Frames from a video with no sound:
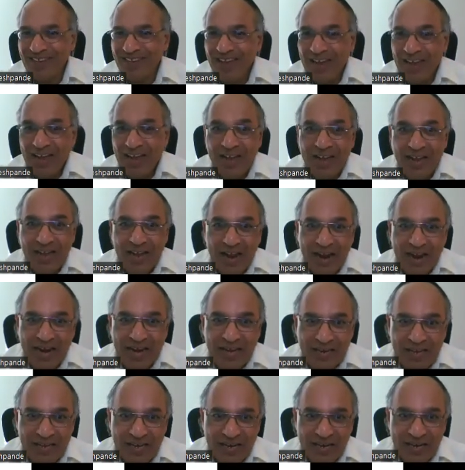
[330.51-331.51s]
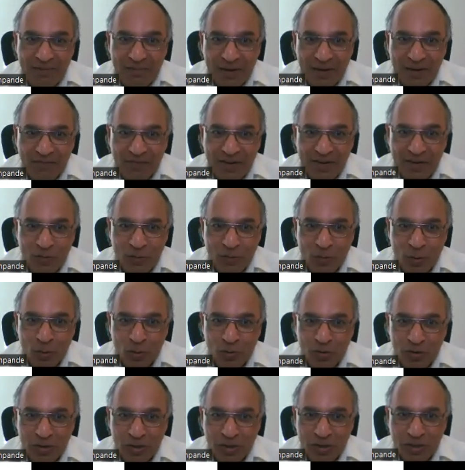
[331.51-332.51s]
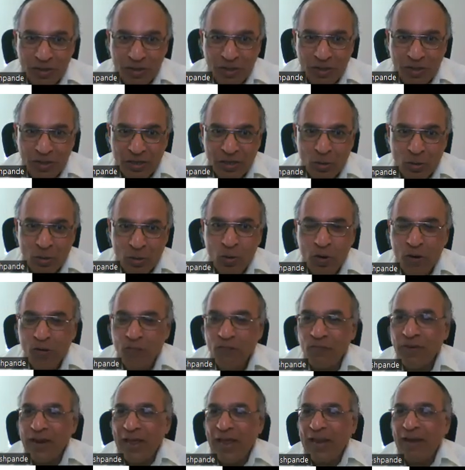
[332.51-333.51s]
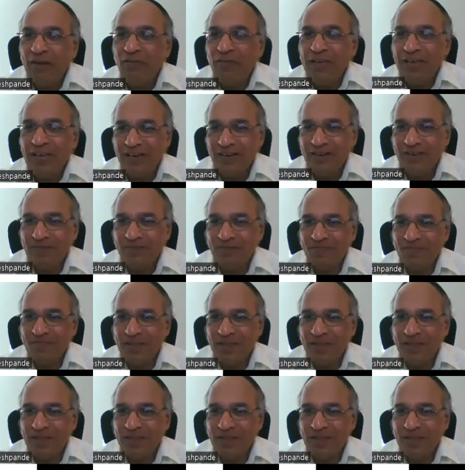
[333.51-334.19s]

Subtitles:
And here in between, you know, the node of Ranvier.